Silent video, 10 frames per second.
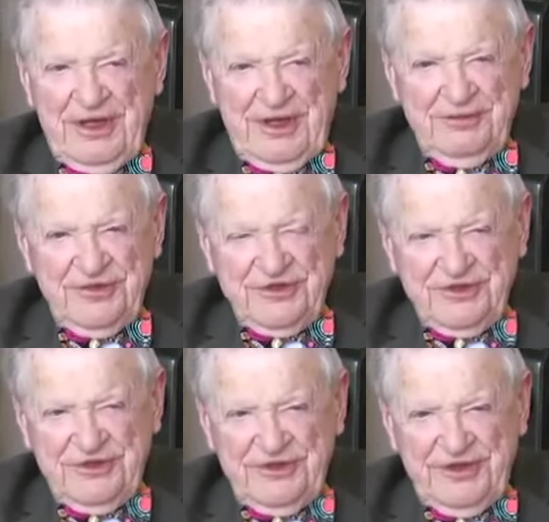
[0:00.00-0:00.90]
I'm just
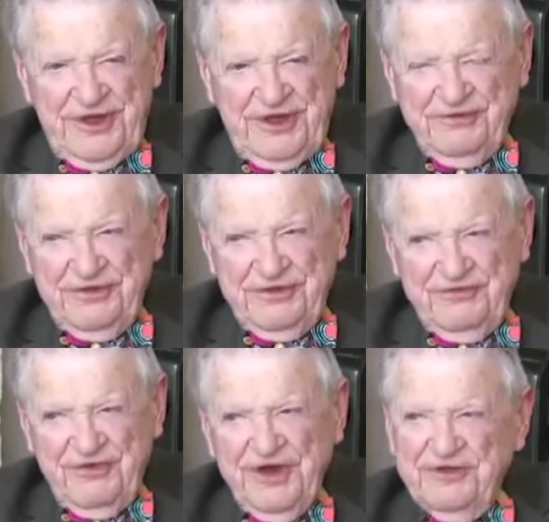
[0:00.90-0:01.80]
going to have to
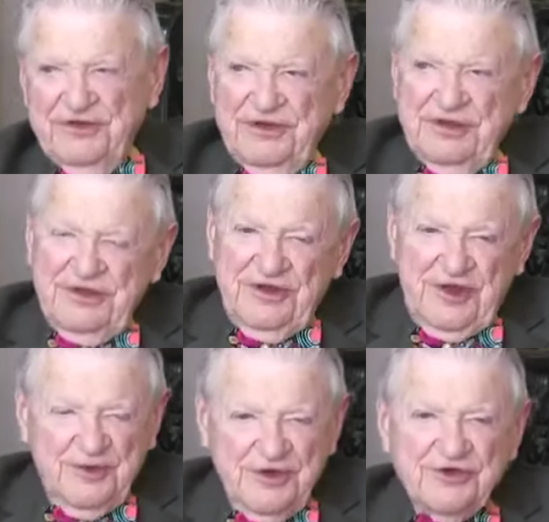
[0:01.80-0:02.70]
find
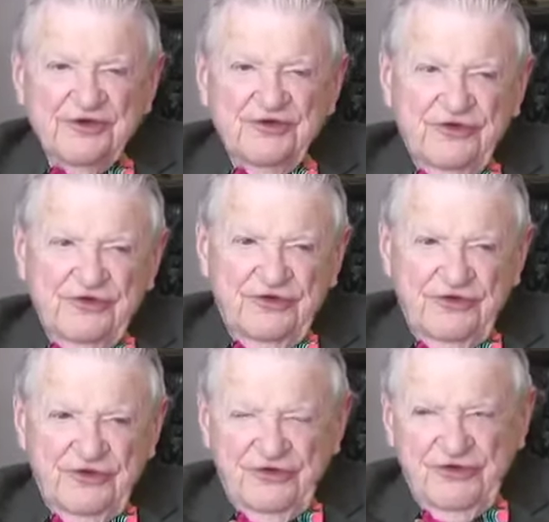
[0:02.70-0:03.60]
the images
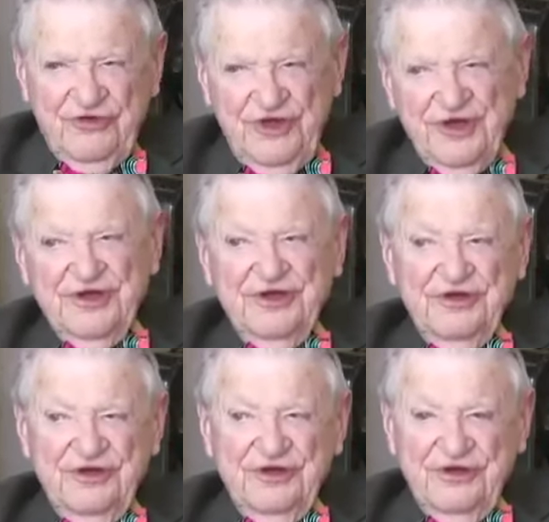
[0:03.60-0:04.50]
that
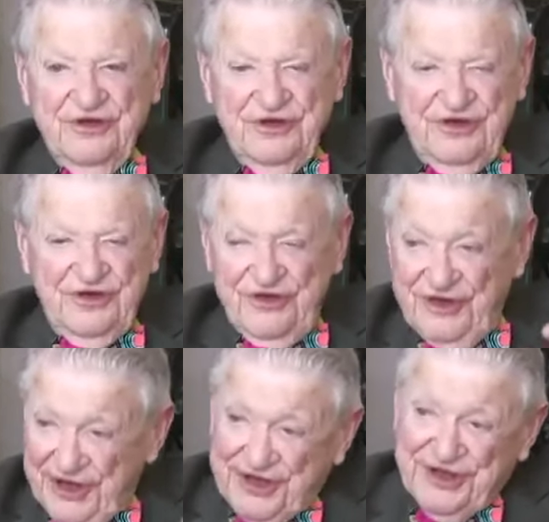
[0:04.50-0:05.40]
I
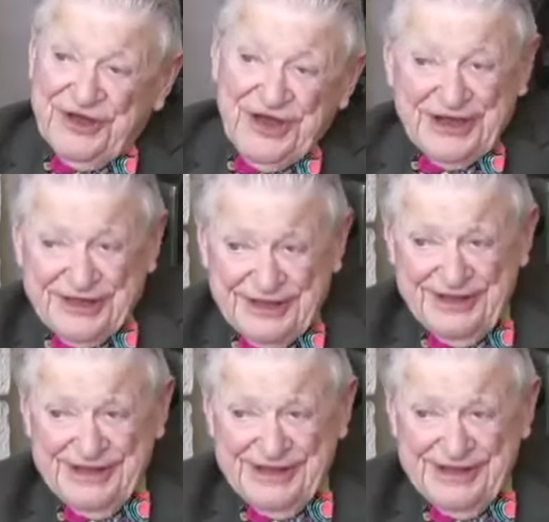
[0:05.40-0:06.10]
that I can get